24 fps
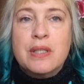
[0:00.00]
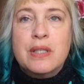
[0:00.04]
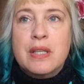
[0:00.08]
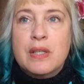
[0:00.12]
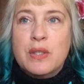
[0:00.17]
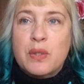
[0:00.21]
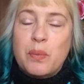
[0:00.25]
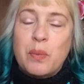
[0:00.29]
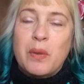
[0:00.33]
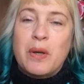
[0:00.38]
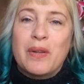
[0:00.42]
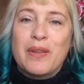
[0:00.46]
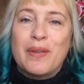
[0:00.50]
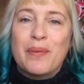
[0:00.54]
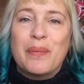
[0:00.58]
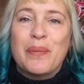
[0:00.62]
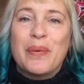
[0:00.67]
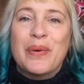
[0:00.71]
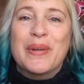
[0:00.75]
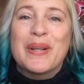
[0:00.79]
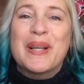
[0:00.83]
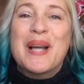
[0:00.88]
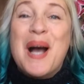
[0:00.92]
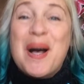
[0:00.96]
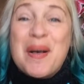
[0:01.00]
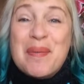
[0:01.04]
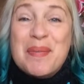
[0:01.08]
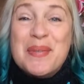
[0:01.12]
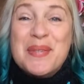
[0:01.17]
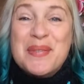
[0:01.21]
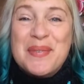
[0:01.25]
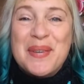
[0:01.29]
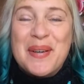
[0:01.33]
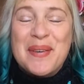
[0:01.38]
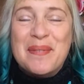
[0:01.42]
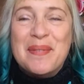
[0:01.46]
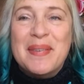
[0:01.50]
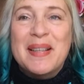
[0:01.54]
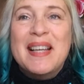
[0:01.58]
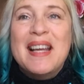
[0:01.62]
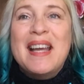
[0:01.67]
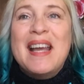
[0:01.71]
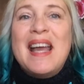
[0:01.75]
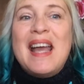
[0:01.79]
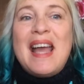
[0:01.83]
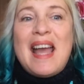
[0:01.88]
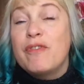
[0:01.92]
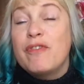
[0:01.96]
that's where the word comes from,
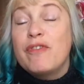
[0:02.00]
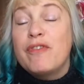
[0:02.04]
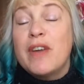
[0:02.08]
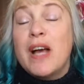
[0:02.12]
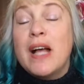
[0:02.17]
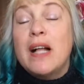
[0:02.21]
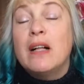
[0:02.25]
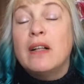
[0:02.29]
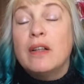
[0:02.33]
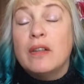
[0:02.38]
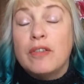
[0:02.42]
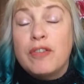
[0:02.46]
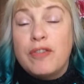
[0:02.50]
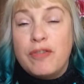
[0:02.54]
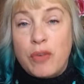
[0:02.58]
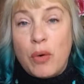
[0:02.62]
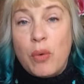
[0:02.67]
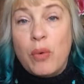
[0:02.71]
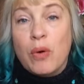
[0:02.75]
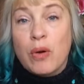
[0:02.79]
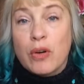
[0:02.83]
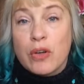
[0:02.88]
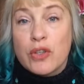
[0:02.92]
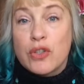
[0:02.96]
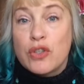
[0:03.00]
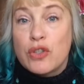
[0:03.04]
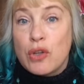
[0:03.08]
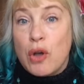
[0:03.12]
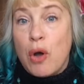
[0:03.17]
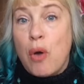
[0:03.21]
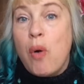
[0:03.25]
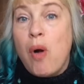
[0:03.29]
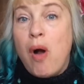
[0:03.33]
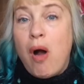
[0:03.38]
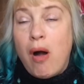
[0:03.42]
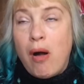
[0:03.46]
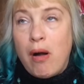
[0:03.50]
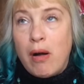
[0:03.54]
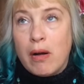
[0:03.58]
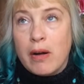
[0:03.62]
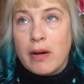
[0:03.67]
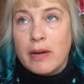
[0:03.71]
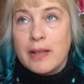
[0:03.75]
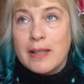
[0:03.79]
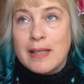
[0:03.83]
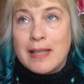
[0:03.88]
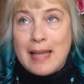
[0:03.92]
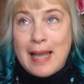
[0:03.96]
fell for so
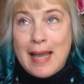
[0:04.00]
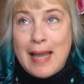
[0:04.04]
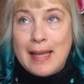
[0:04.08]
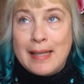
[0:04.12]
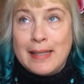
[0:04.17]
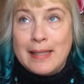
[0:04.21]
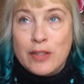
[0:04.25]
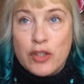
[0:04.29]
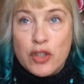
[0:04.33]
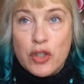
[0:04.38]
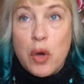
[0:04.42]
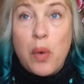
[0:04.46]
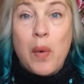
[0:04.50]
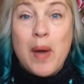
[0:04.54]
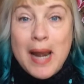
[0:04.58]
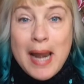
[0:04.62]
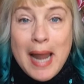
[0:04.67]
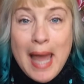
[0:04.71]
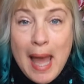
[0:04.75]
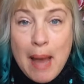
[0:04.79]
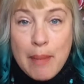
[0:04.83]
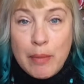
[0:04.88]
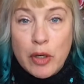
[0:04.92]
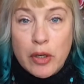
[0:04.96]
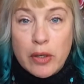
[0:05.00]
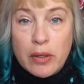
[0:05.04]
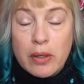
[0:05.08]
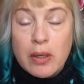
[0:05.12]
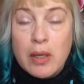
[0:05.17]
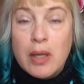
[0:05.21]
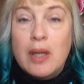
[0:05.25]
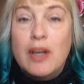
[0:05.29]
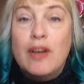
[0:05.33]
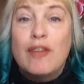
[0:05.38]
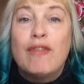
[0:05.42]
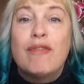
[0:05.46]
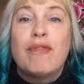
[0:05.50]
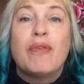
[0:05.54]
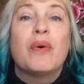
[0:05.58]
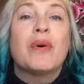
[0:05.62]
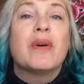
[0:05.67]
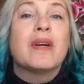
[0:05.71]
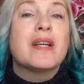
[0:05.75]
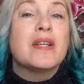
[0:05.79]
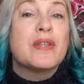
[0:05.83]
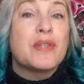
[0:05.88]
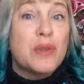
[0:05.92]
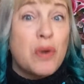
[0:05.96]
hard and so enamored
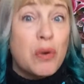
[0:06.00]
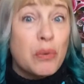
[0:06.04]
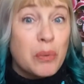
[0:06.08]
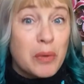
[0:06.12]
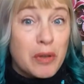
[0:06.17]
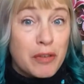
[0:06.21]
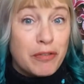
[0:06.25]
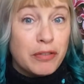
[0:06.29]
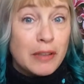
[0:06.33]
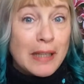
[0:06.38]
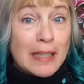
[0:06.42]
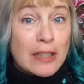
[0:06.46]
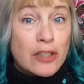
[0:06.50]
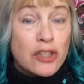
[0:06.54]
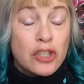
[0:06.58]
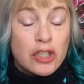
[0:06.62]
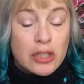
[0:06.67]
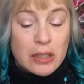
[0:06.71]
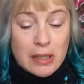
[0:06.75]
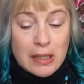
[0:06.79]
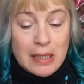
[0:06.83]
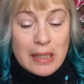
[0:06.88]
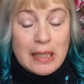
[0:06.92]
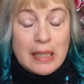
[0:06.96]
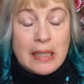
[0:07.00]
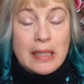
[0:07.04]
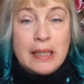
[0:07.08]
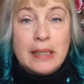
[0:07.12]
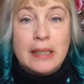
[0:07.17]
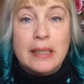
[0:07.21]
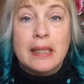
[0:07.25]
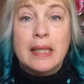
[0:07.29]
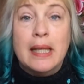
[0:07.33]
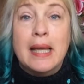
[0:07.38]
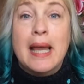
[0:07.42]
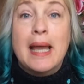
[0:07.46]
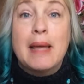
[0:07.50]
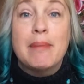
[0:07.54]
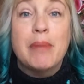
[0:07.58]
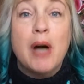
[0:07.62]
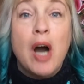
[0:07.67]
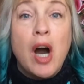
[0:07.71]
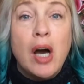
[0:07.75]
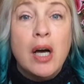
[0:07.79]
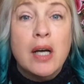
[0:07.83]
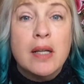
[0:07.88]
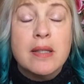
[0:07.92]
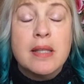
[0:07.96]
for his own reflection in a
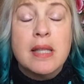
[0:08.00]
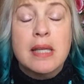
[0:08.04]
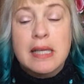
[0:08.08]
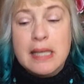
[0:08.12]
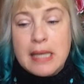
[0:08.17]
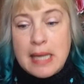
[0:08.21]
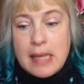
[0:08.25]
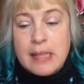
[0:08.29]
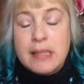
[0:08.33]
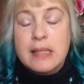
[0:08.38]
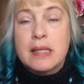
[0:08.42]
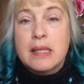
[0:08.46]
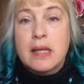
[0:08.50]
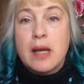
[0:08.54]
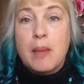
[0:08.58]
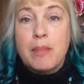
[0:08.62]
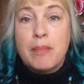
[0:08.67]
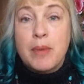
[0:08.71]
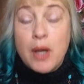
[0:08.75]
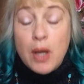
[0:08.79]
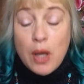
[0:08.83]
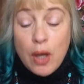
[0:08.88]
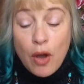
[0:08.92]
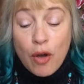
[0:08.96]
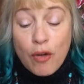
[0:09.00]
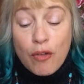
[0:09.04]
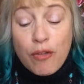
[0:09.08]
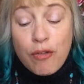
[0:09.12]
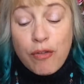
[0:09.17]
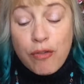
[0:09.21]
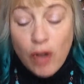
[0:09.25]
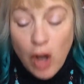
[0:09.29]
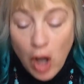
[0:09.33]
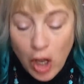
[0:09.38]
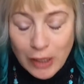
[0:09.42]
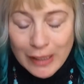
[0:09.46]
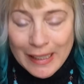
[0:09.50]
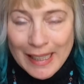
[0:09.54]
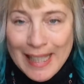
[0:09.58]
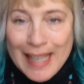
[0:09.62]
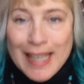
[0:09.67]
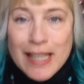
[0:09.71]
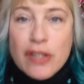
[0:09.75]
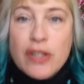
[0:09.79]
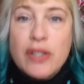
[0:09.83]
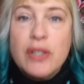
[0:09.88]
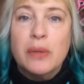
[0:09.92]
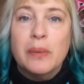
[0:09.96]
pond that he ended up falling
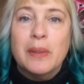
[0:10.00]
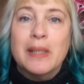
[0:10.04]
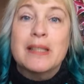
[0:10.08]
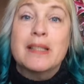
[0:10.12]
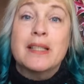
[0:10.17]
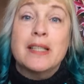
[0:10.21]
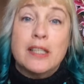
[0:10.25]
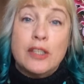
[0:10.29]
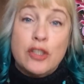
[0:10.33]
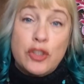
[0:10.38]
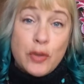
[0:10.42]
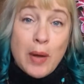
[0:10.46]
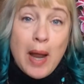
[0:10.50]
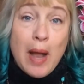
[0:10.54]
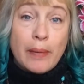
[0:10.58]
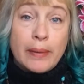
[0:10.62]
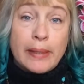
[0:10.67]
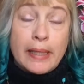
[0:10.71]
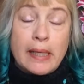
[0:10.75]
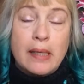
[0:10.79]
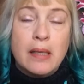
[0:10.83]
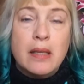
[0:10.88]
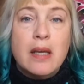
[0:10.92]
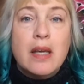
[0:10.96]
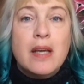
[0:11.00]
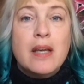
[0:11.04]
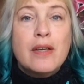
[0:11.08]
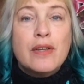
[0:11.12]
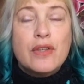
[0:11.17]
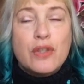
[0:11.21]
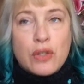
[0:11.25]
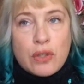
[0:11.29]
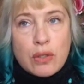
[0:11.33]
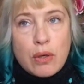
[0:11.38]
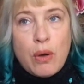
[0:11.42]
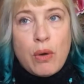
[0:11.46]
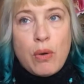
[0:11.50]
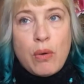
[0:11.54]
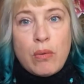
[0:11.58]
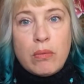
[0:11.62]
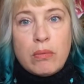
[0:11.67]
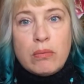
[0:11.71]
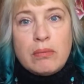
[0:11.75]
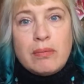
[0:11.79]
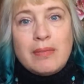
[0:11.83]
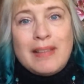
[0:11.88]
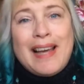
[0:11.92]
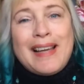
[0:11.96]
into it and drowning. So
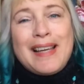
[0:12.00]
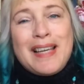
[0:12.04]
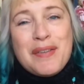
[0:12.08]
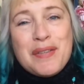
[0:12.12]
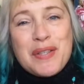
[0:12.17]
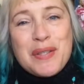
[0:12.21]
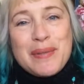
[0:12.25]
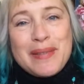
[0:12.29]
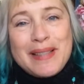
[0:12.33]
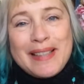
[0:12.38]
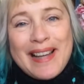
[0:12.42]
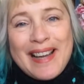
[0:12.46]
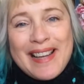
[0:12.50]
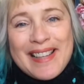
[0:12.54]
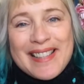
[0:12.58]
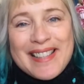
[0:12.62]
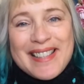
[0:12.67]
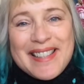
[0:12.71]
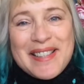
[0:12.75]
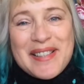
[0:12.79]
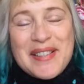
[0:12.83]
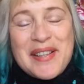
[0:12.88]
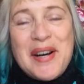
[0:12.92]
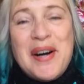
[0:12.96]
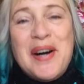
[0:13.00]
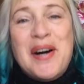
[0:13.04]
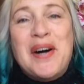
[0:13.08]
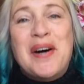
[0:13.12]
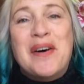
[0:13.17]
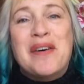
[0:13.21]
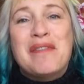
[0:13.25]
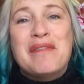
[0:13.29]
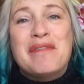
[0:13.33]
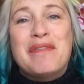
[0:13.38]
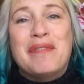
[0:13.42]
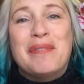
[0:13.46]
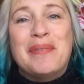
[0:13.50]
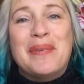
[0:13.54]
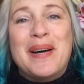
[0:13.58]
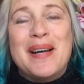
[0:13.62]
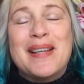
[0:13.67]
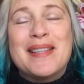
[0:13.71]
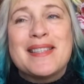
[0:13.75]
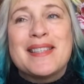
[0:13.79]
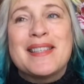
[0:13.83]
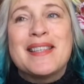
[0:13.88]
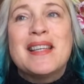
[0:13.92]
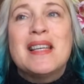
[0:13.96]
that gives you an idea of
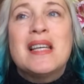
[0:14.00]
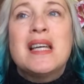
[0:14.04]
what